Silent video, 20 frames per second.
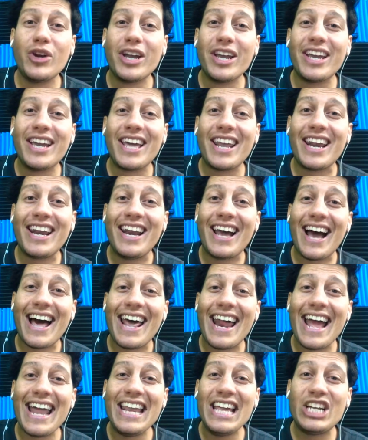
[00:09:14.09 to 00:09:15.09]
You can get it
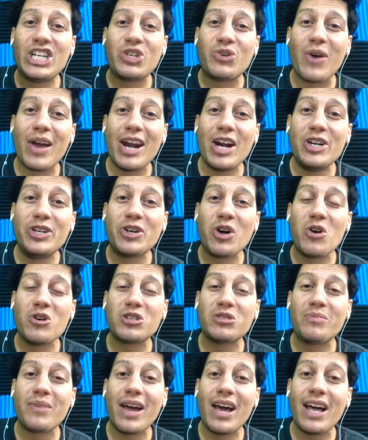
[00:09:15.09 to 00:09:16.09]
at any Trader
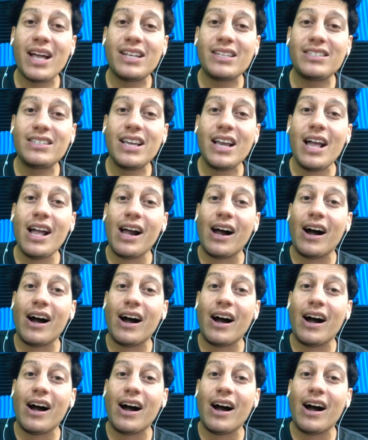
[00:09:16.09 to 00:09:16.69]
Joe's, man,